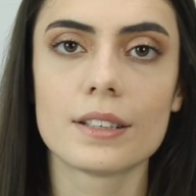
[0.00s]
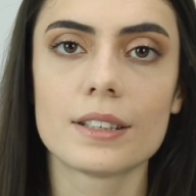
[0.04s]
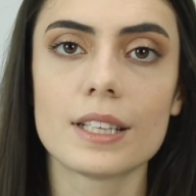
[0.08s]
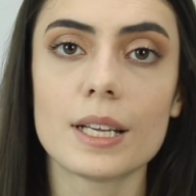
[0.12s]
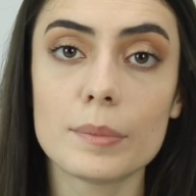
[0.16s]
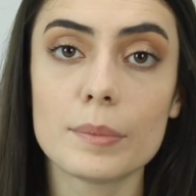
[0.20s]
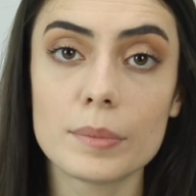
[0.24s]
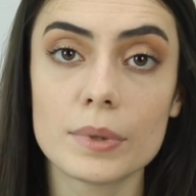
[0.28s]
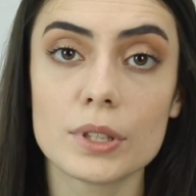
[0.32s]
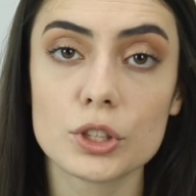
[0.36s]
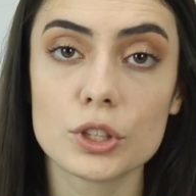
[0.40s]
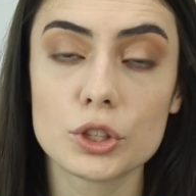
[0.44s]

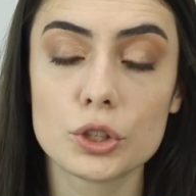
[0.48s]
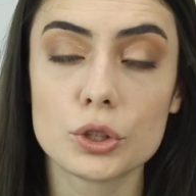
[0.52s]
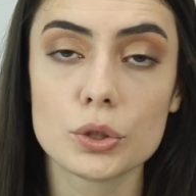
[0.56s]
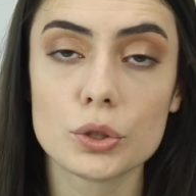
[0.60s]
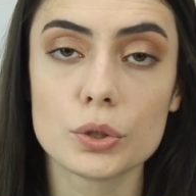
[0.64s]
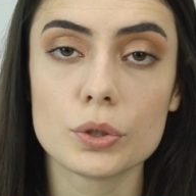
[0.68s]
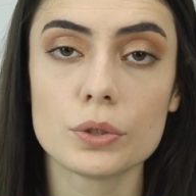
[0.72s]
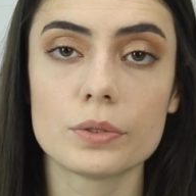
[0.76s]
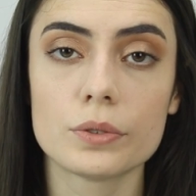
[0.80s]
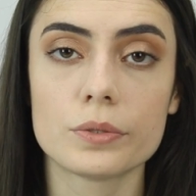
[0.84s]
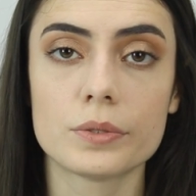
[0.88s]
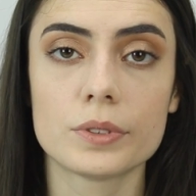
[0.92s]
Number
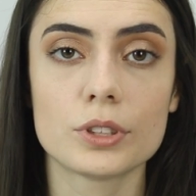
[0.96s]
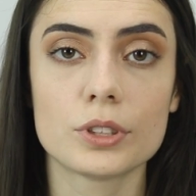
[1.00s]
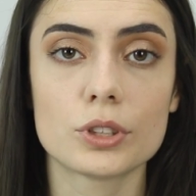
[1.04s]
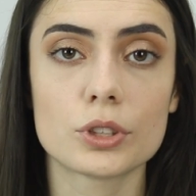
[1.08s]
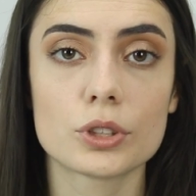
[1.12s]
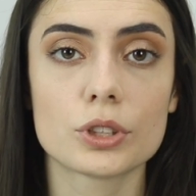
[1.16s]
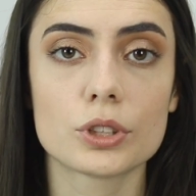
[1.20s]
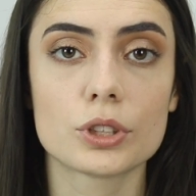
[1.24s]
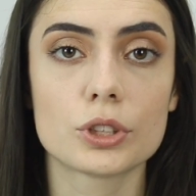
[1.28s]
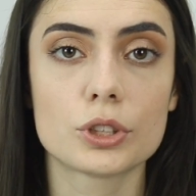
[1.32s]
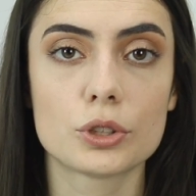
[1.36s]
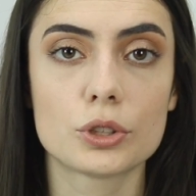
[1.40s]
two, in
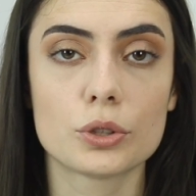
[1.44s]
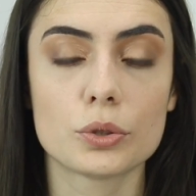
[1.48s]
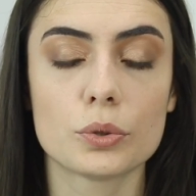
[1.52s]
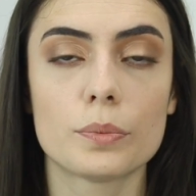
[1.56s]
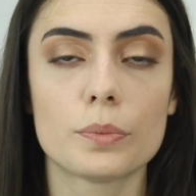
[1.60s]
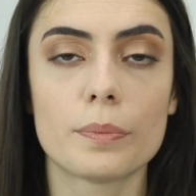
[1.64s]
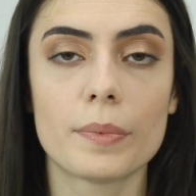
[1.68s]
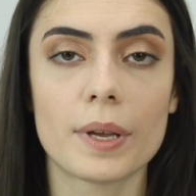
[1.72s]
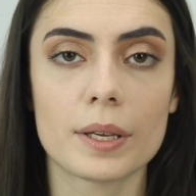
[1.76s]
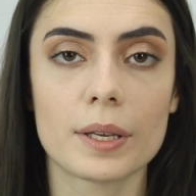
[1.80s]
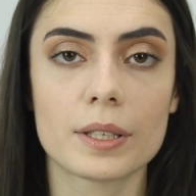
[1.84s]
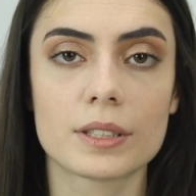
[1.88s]
order
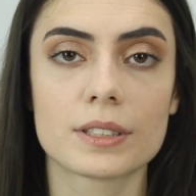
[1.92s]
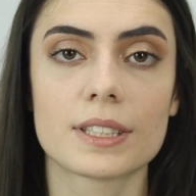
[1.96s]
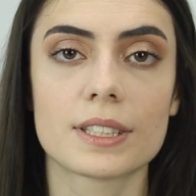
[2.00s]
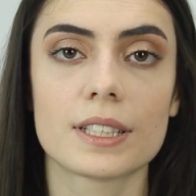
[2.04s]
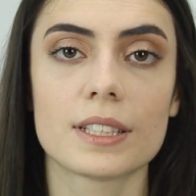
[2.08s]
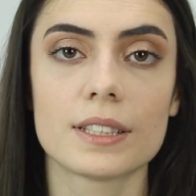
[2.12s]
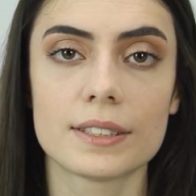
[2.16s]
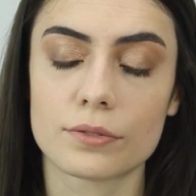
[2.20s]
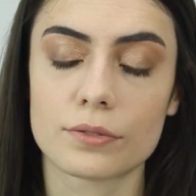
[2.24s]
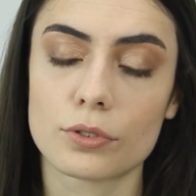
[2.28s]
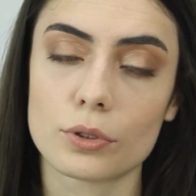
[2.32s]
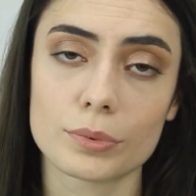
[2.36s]
to make
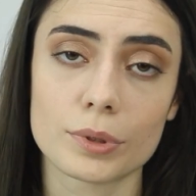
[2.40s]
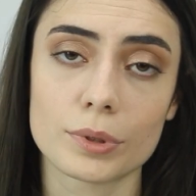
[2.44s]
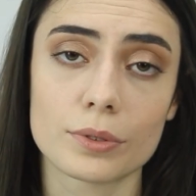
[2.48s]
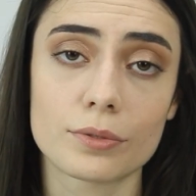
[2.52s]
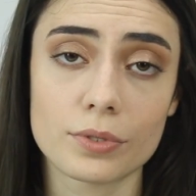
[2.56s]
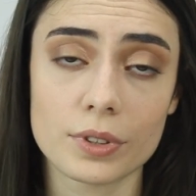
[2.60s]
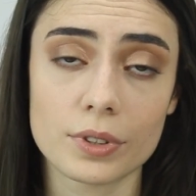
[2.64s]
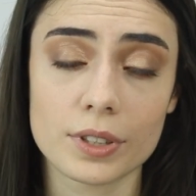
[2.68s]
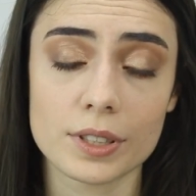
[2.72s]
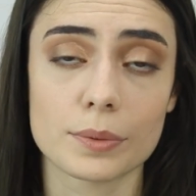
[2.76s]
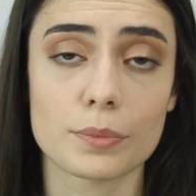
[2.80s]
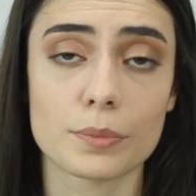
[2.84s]
sales from the
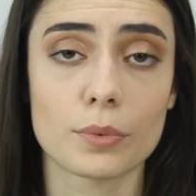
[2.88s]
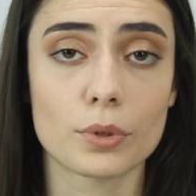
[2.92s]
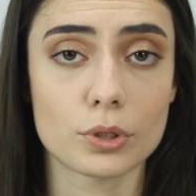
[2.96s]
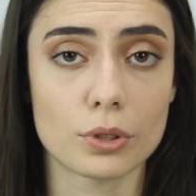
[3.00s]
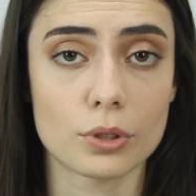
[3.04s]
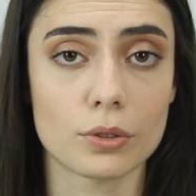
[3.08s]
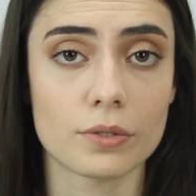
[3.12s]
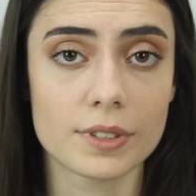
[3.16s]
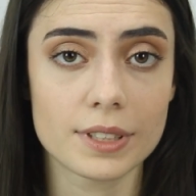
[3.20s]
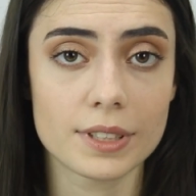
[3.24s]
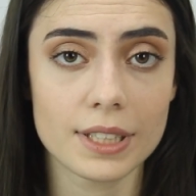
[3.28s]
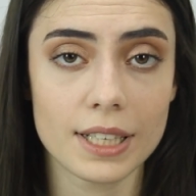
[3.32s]
first
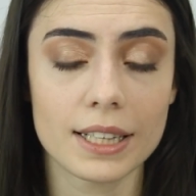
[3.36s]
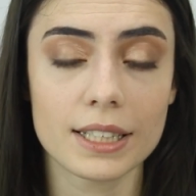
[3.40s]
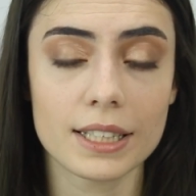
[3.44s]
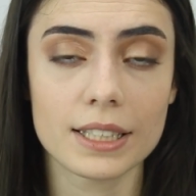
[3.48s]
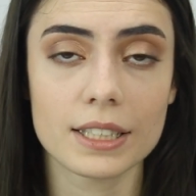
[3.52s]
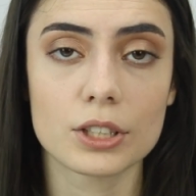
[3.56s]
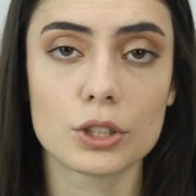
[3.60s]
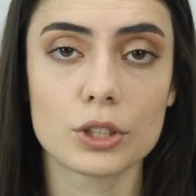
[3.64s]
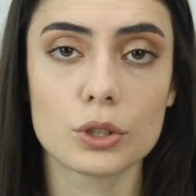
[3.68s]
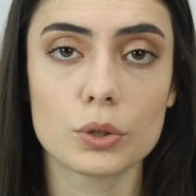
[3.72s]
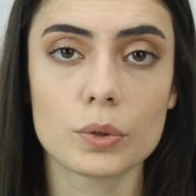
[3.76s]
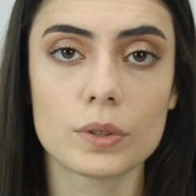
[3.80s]
month of
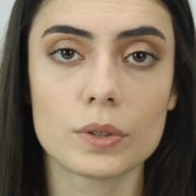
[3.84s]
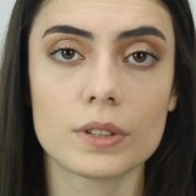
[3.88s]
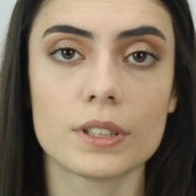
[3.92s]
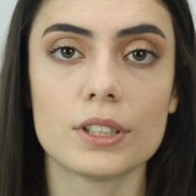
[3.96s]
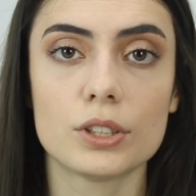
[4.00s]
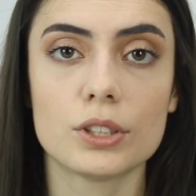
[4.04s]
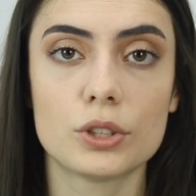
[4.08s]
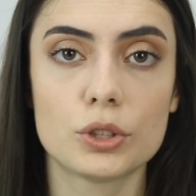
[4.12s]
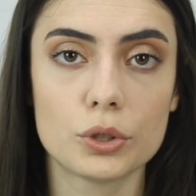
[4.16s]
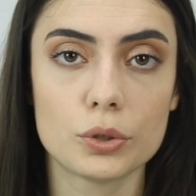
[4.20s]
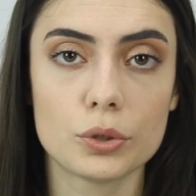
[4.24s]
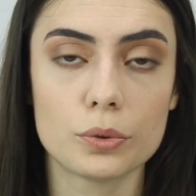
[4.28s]
selling, you will
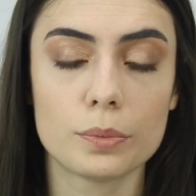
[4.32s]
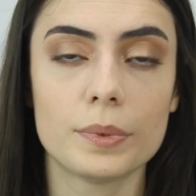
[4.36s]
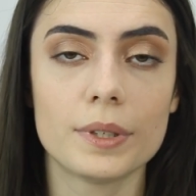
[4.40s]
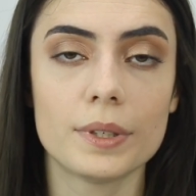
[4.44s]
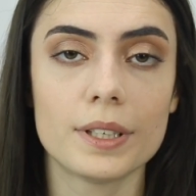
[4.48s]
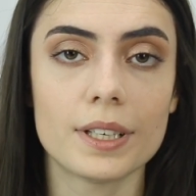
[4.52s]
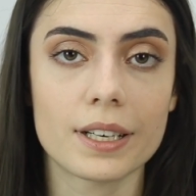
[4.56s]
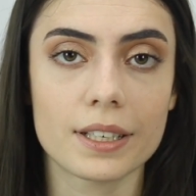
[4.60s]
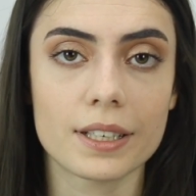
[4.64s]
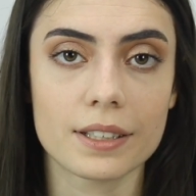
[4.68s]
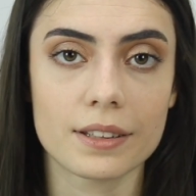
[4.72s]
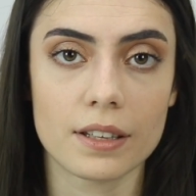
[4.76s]
need to
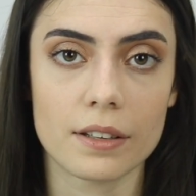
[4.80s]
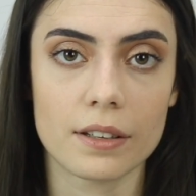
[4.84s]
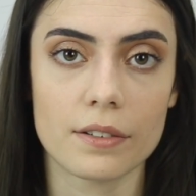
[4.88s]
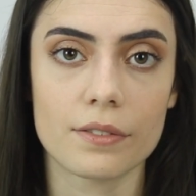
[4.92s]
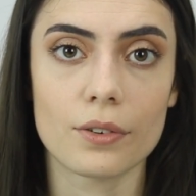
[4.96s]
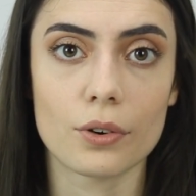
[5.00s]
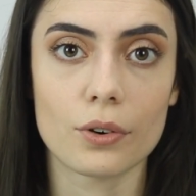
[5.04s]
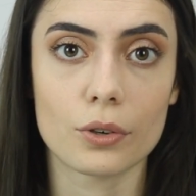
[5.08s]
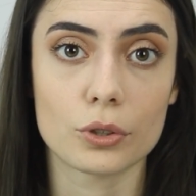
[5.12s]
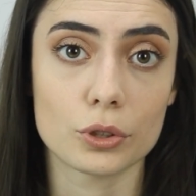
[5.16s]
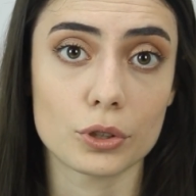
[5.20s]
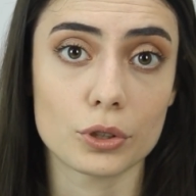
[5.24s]
be
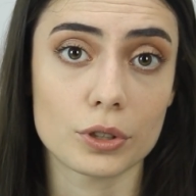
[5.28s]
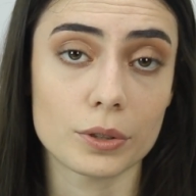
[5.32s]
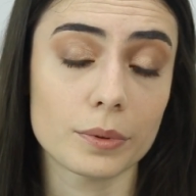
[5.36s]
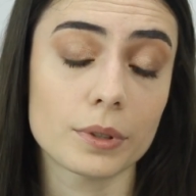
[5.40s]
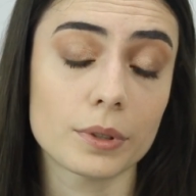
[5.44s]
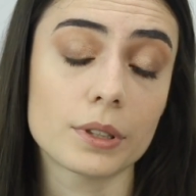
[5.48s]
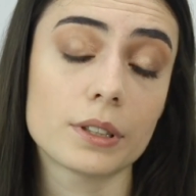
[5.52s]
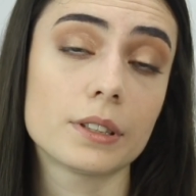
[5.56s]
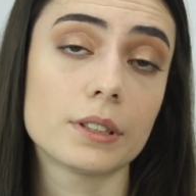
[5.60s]
active on your